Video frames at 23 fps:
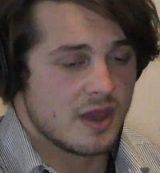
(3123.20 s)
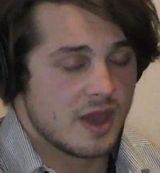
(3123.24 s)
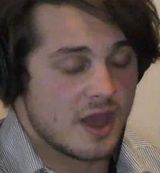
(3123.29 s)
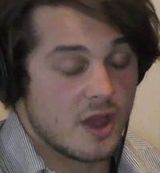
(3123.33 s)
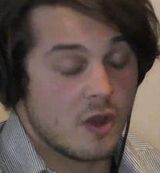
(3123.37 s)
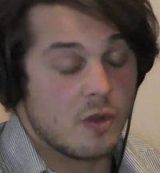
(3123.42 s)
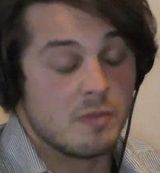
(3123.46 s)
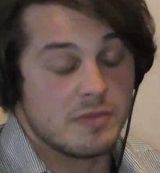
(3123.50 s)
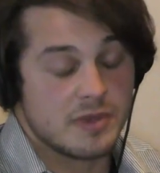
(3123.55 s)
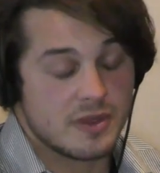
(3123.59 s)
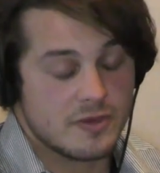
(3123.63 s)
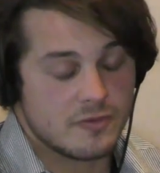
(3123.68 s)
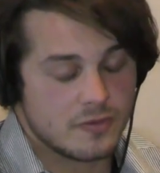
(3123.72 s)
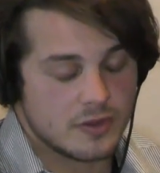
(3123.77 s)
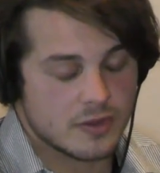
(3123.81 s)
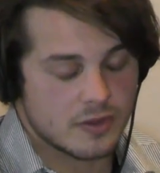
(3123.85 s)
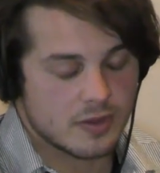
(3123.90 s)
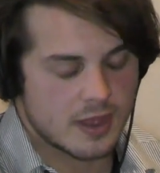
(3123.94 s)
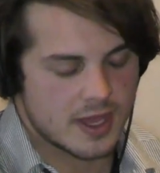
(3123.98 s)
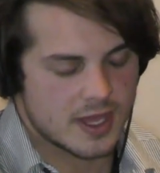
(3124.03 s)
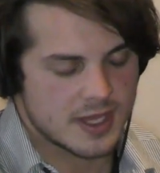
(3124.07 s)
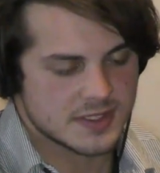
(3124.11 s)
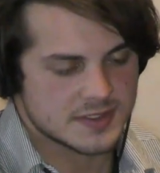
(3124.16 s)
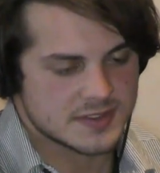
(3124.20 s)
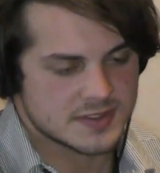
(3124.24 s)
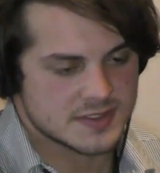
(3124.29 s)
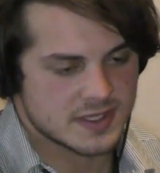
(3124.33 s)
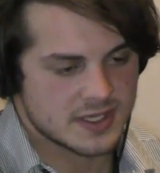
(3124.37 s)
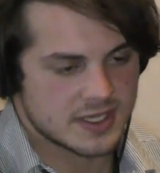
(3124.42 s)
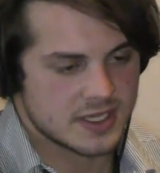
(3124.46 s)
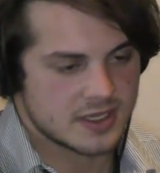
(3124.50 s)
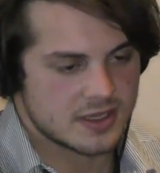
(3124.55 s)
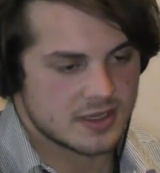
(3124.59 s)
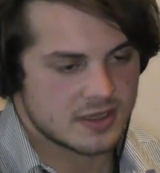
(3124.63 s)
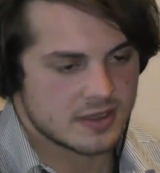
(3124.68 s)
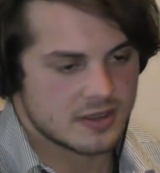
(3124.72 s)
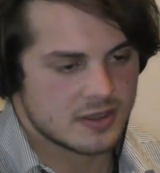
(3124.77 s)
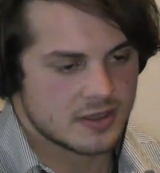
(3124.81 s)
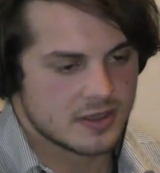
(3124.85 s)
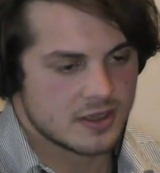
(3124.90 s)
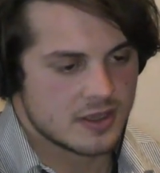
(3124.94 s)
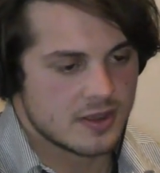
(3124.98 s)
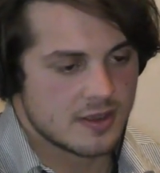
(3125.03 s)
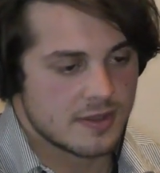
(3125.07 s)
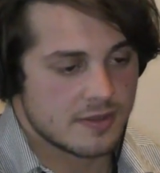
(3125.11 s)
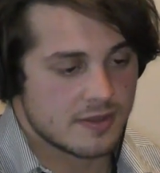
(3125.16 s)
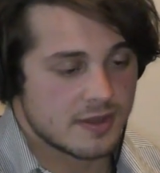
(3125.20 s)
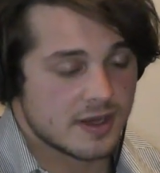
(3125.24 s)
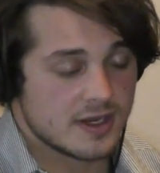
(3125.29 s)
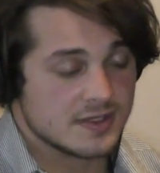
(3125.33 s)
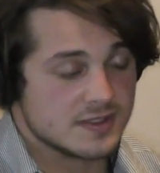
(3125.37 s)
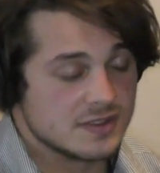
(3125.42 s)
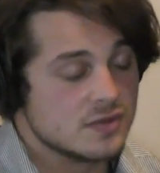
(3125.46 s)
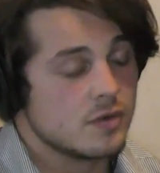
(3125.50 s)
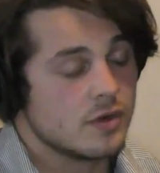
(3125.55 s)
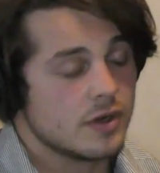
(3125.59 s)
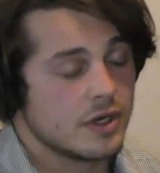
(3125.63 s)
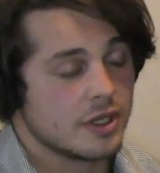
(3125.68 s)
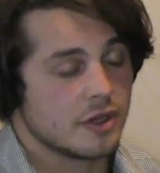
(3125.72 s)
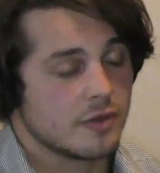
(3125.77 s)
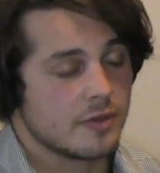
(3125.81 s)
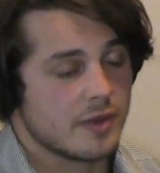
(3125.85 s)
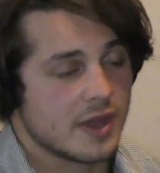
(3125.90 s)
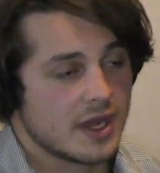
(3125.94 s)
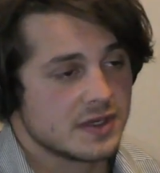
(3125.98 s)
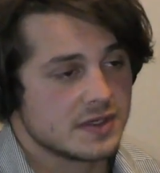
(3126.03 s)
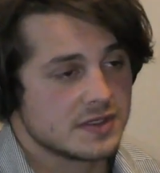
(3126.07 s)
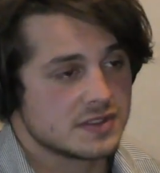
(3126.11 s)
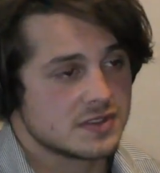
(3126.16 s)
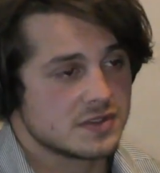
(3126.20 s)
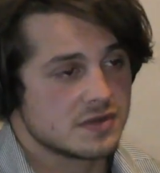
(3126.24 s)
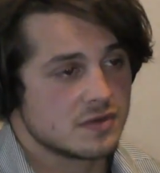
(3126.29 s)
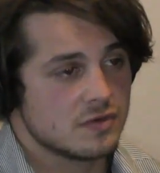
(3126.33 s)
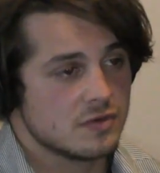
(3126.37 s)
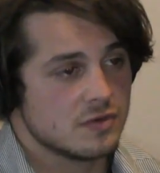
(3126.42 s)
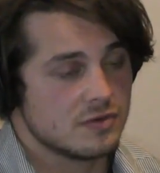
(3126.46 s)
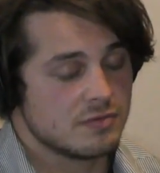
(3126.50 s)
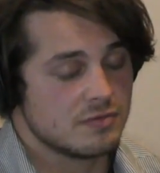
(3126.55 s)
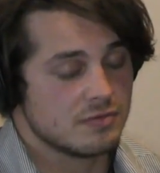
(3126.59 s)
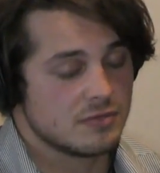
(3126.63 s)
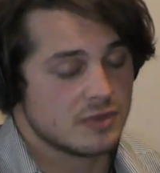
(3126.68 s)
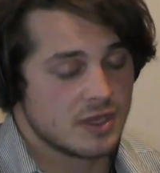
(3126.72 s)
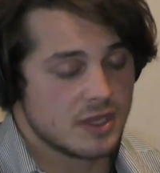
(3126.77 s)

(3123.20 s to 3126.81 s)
helped me realize like that I do want to go back to school.